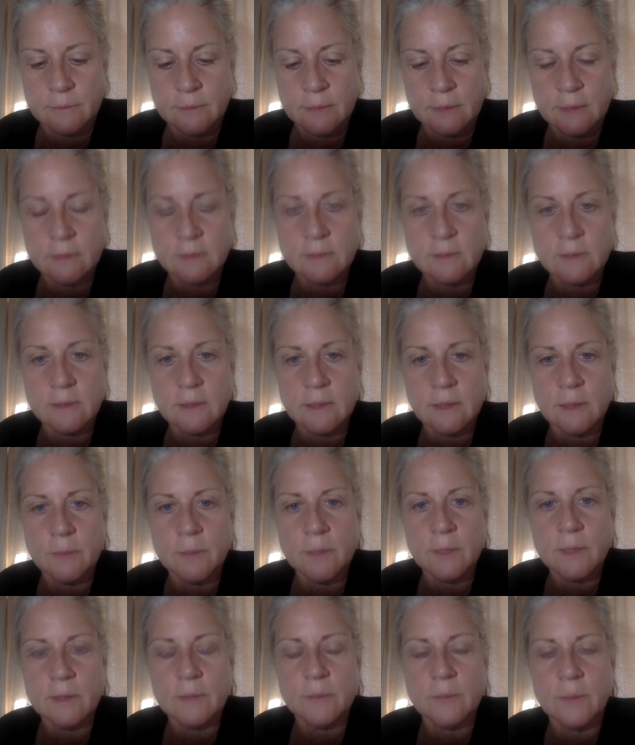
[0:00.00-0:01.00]
Because in
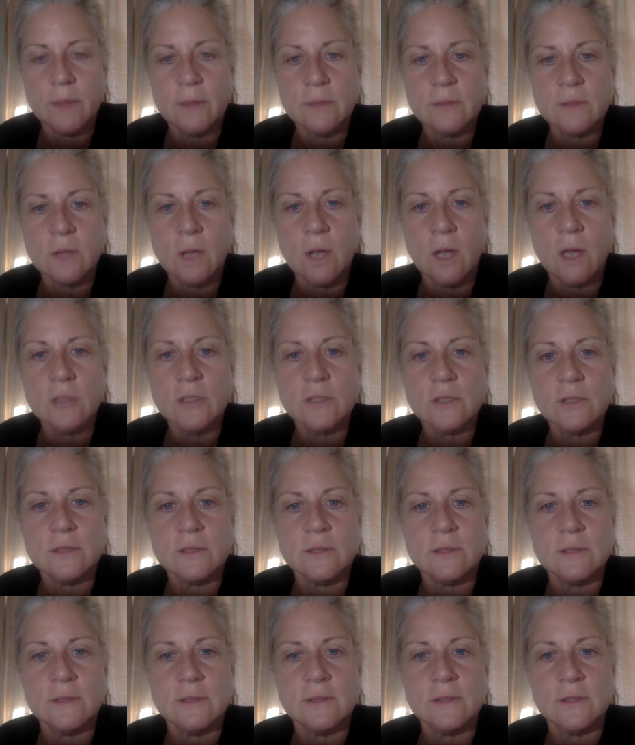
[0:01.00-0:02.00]
limited-based
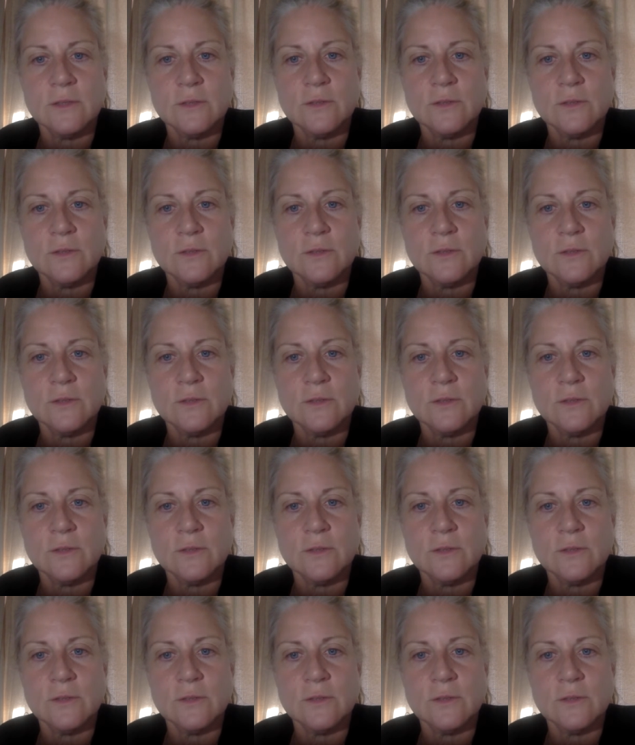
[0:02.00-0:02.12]
consciousness,